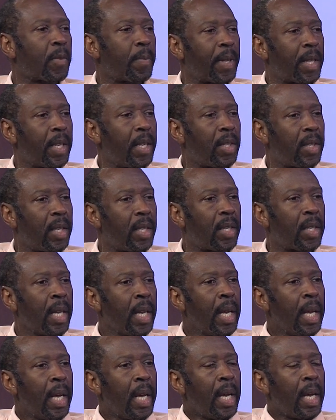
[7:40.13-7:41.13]
But this is
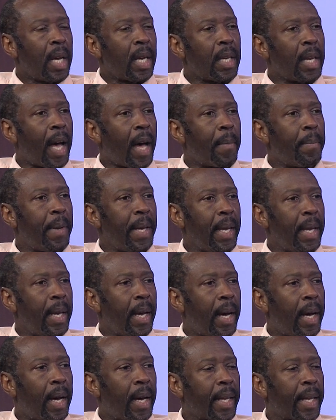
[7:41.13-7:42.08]
Nambi